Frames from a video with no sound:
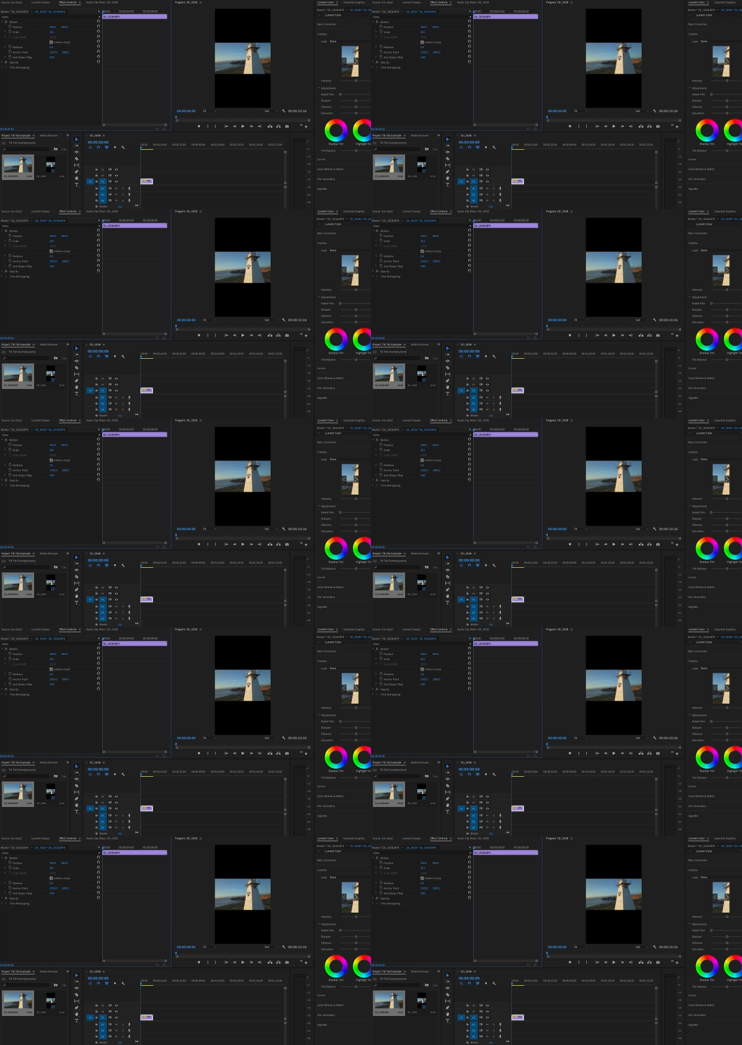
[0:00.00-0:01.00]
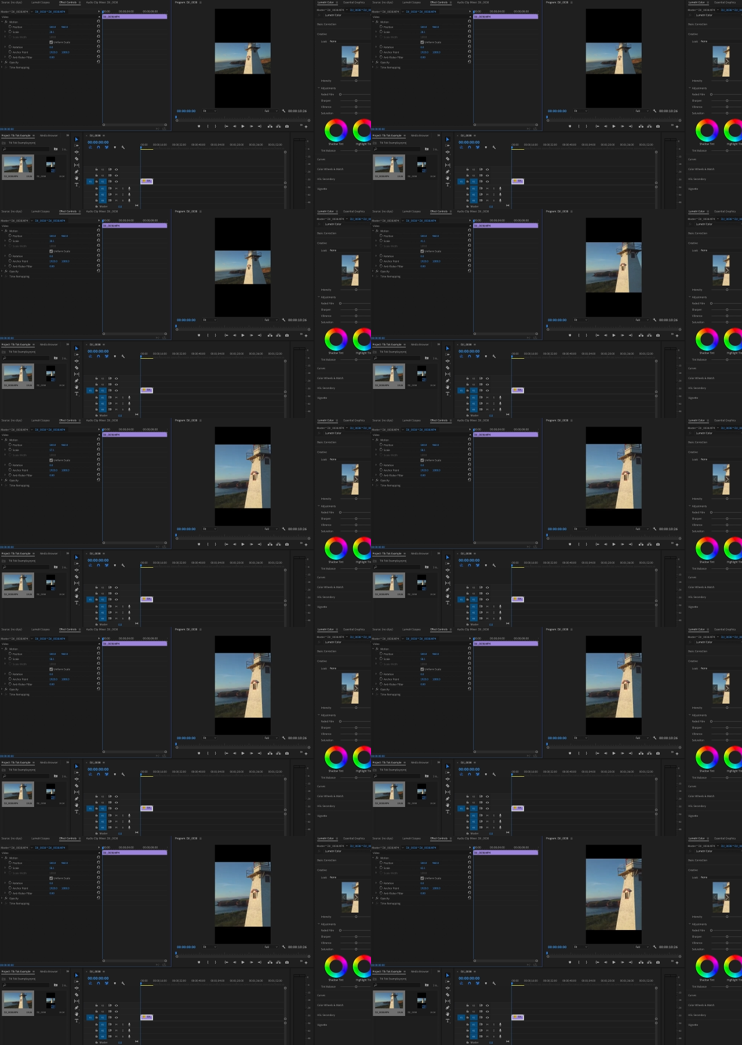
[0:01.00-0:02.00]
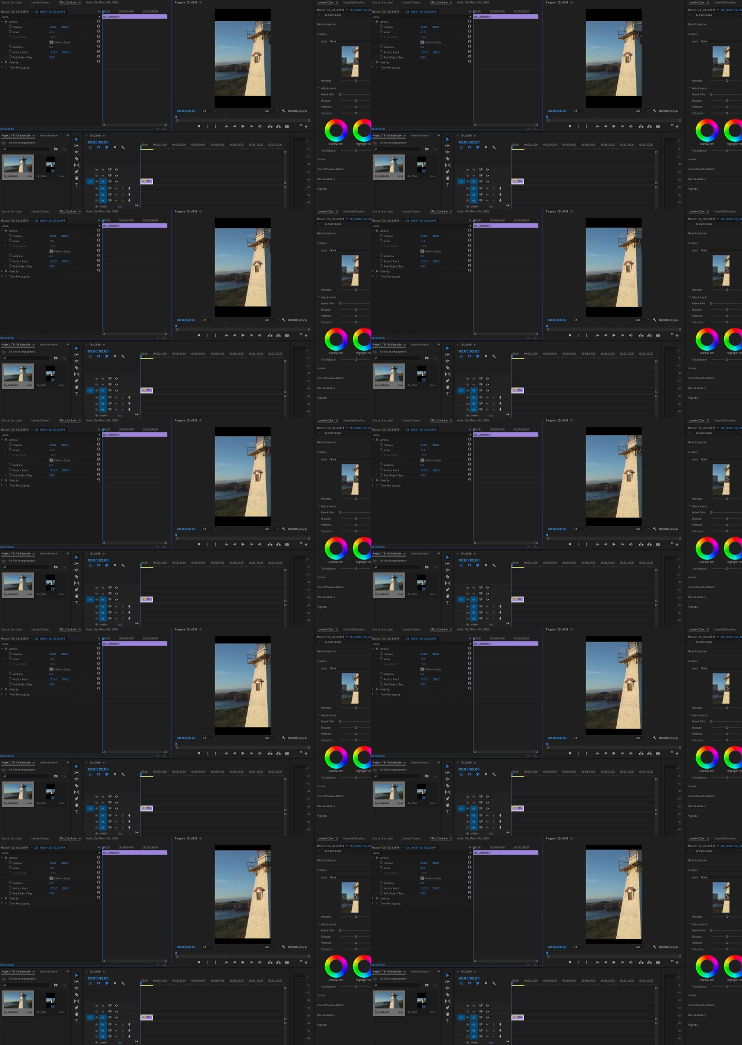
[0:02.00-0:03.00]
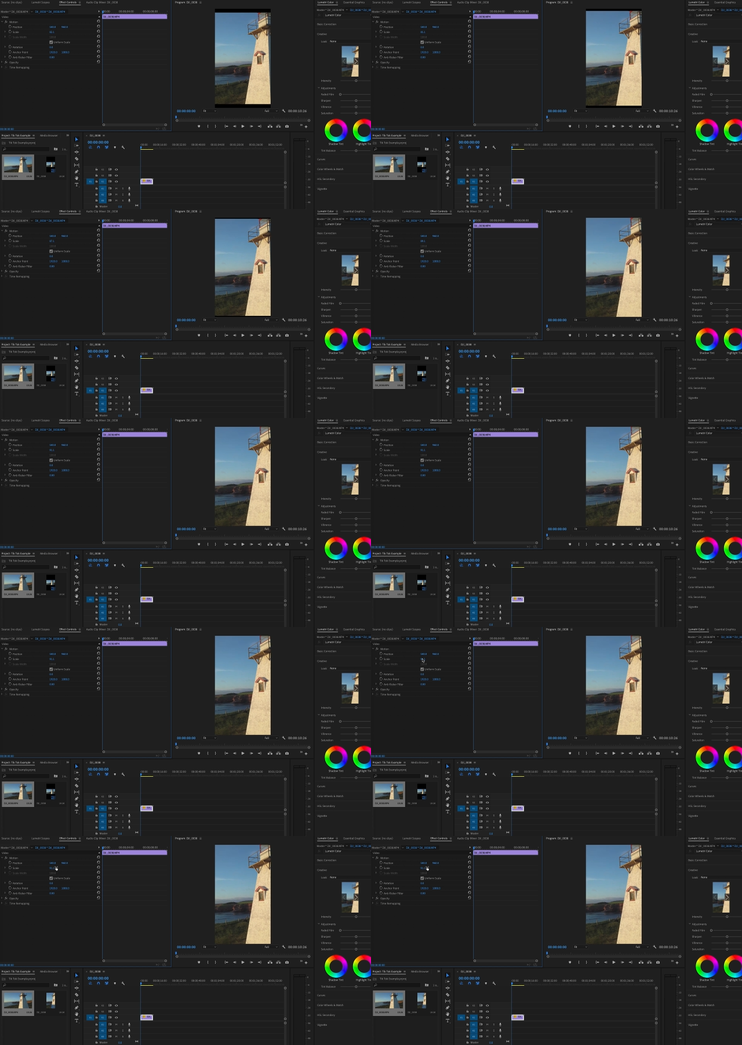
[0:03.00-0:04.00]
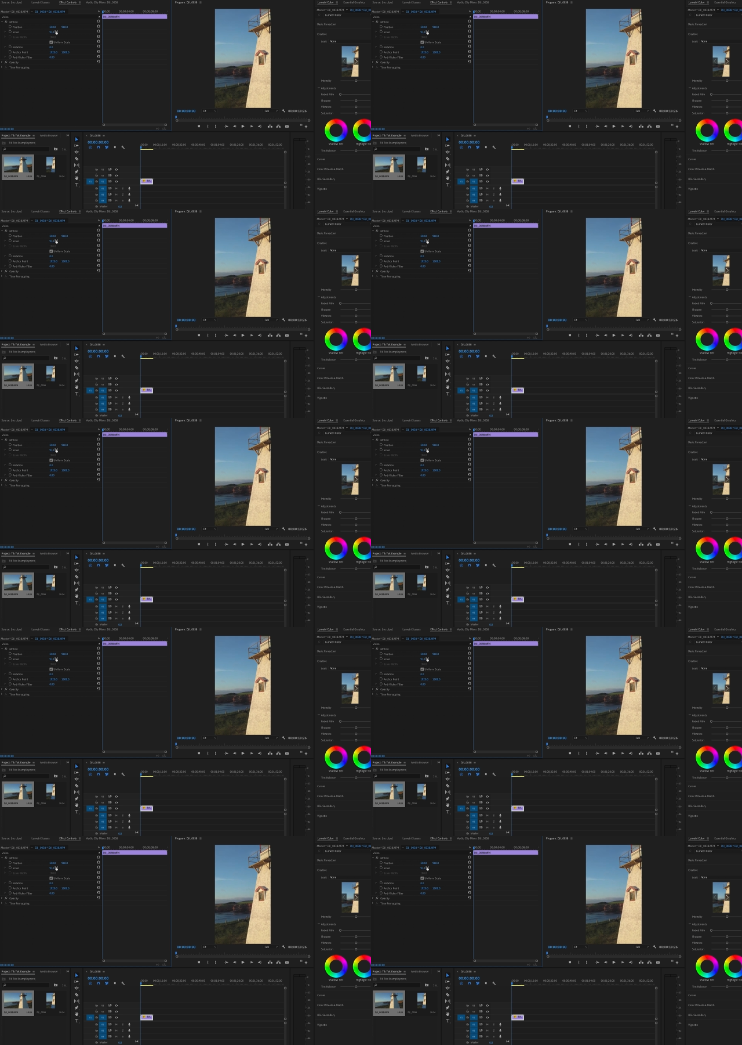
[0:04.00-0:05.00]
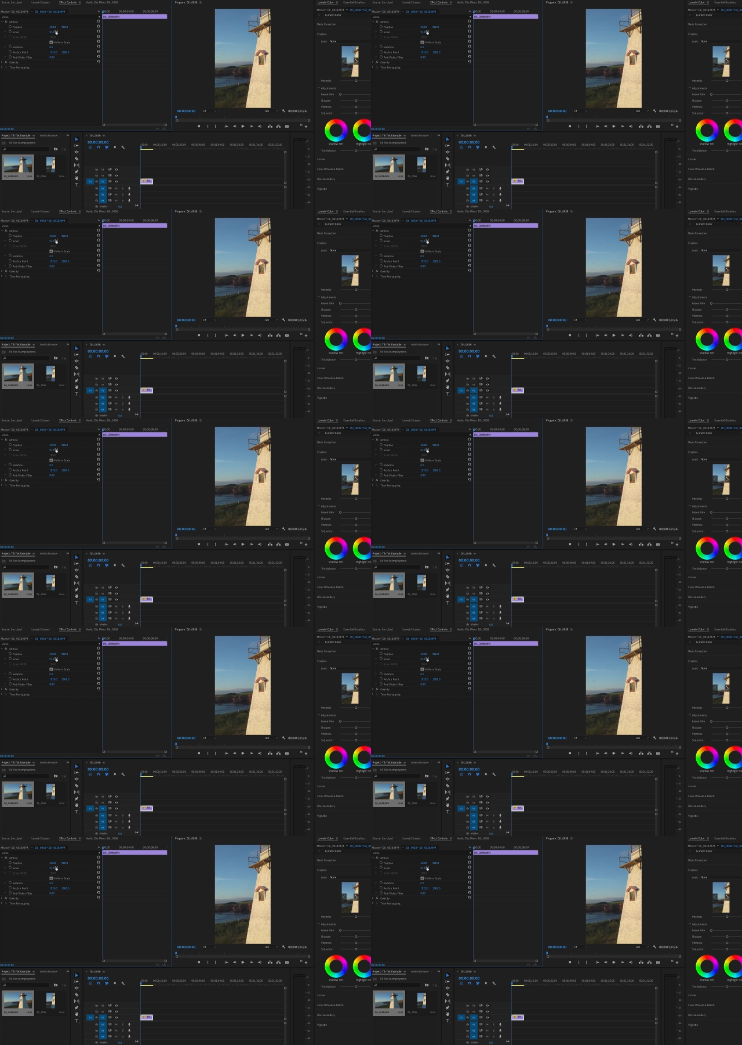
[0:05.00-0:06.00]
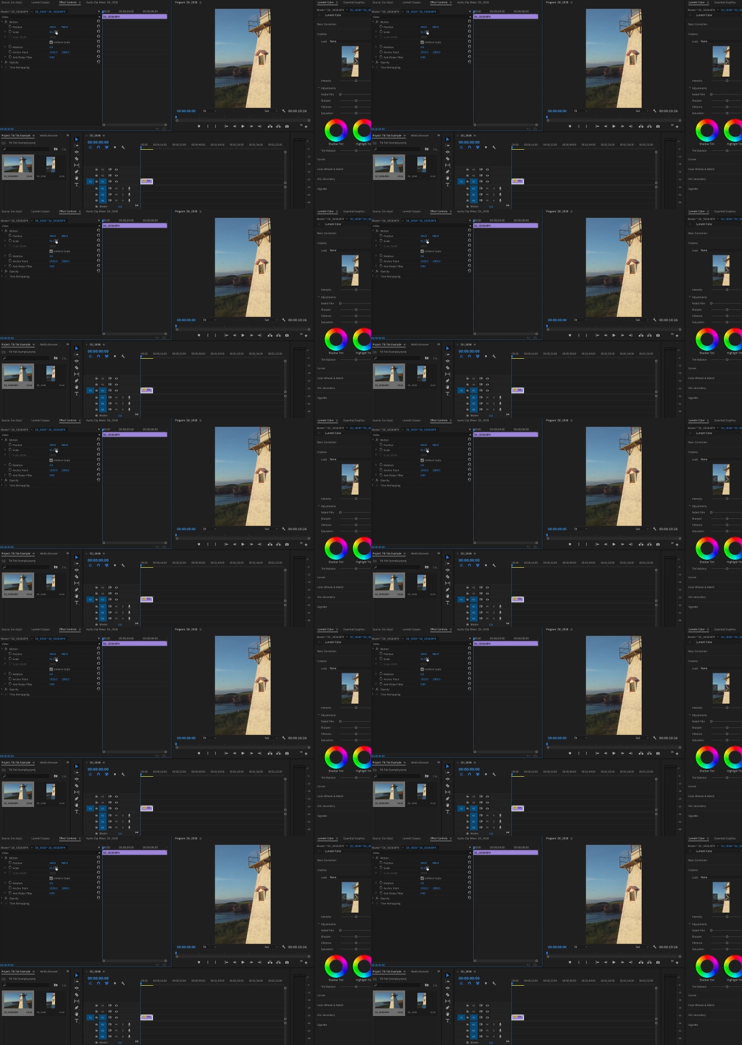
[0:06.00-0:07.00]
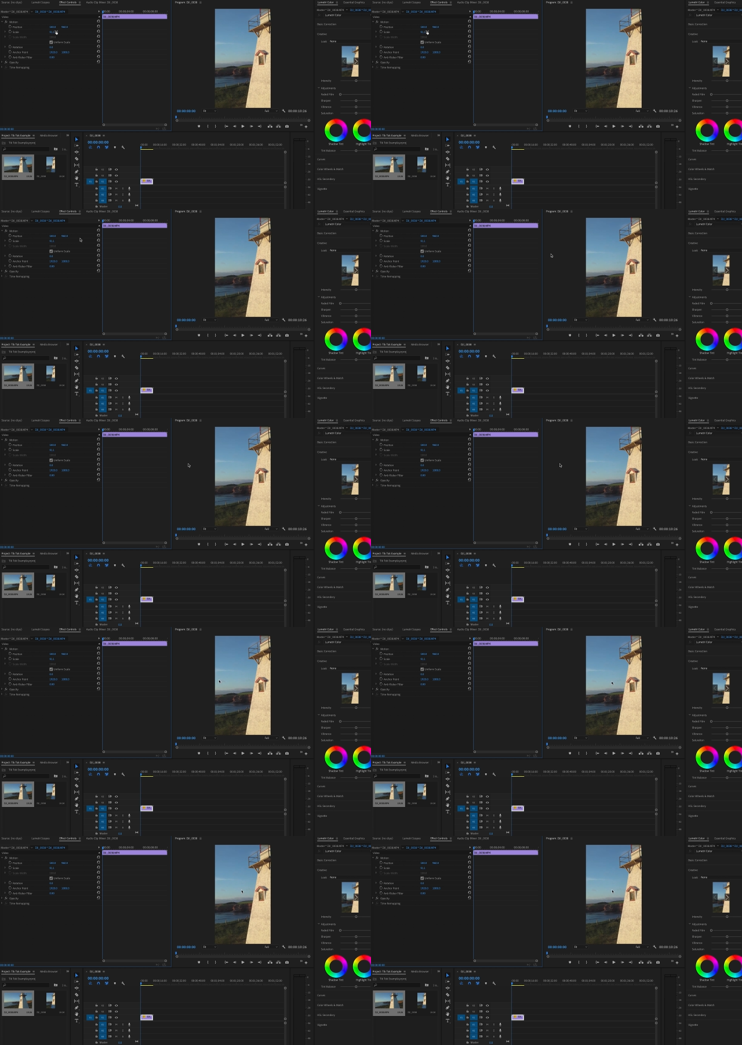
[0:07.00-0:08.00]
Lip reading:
Nobody's mouth can be seen.